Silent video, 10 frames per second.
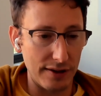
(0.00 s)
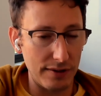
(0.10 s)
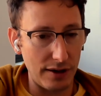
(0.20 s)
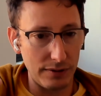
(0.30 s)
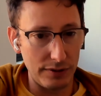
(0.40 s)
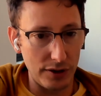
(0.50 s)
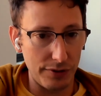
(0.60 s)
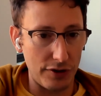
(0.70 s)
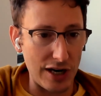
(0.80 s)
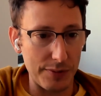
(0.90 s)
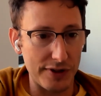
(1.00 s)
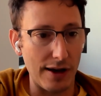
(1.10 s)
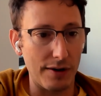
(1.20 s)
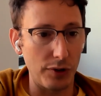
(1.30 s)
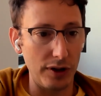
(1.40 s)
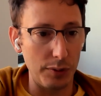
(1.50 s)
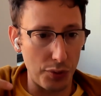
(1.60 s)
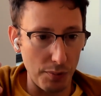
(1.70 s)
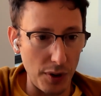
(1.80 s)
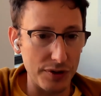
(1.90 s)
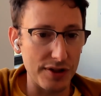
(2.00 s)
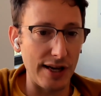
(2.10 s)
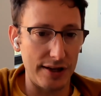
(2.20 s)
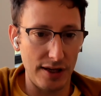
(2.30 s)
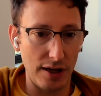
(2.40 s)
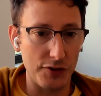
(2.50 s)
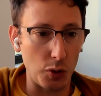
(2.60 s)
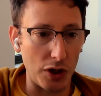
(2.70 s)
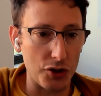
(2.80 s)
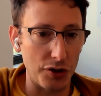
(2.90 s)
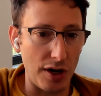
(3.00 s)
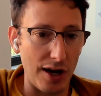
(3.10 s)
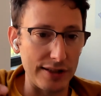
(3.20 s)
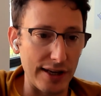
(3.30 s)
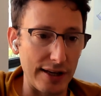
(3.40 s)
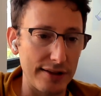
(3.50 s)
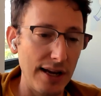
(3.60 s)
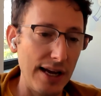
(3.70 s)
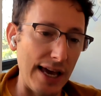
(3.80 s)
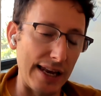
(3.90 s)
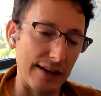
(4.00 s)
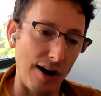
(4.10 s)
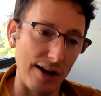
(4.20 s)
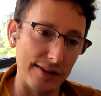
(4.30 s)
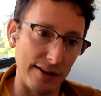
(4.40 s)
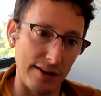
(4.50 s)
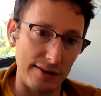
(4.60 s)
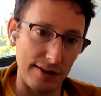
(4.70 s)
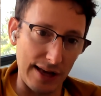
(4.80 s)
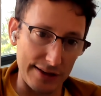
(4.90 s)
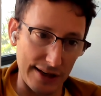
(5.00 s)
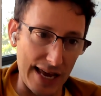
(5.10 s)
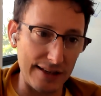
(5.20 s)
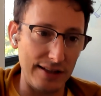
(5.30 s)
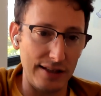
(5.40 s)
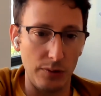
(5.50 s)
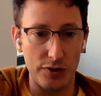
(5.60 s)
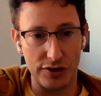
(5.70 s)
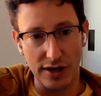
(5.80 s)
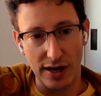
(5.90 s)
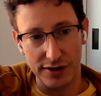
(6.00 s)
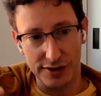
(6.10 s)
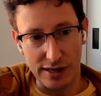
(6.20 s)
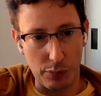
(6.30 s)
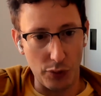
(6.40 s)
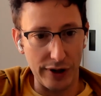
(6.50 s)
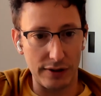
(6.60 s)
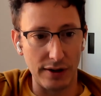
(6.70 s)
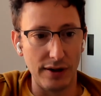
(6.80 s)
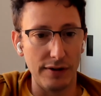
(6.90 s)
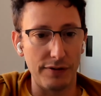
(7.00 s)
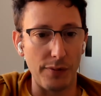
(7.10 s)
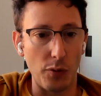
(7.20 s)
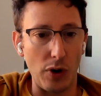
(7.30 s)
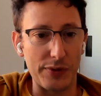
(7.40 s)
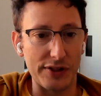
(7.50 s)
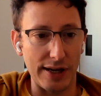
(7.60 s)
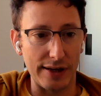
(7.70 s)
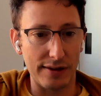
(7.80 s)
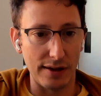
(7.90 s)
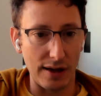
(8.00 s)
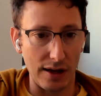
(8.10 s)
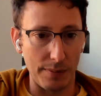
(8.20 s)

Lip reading: and the Jamstack really promotes the idea of structured content and content as an entity which is separate from the website